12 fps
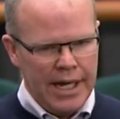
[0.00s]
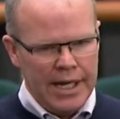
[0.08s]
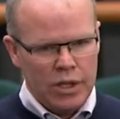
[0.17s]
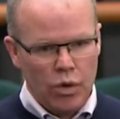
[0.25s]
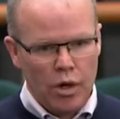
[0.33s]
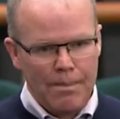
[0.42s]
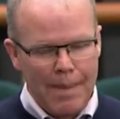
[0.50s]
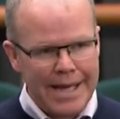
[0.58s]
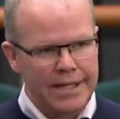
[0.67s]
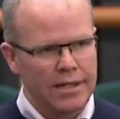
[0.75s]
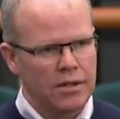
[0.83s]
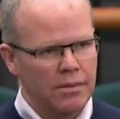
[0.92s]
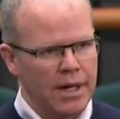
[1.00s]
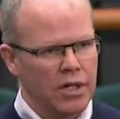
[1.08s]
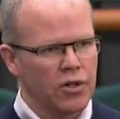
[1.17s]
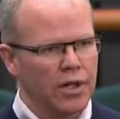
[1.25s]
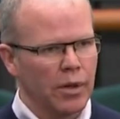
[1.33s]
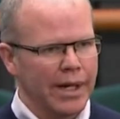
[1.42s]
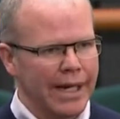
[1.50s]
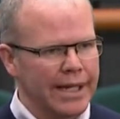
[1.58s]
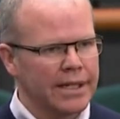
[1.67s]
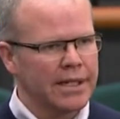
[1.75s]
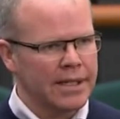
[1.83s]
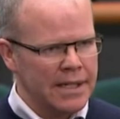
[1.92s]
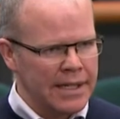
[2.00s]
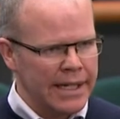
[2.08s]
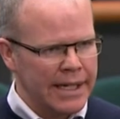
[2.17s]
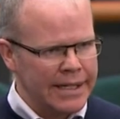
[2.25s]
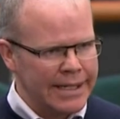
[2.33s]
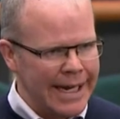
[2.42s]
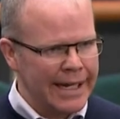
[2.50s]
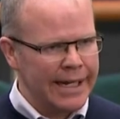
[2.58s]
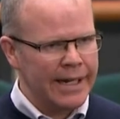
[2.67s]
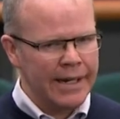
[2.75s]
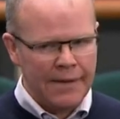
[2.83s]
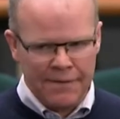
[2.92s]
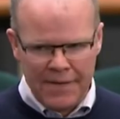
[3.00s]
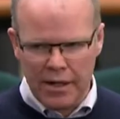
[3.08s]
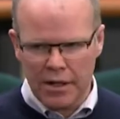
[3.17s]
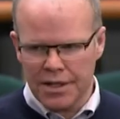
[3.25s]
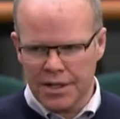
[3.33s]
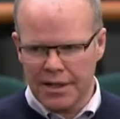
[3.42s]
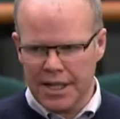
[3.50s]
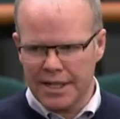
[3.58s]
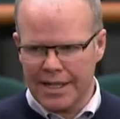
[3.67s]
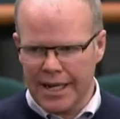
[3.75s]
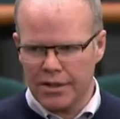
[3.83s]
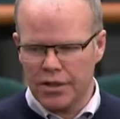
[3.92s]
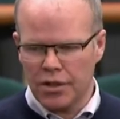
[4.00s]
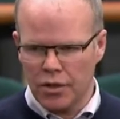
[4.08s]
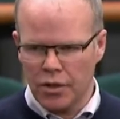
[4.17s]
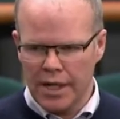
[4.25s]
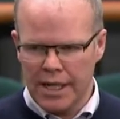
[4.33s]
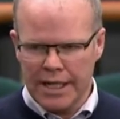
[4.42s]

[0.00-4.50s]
do our best to make sure that we get the daily figures in this down to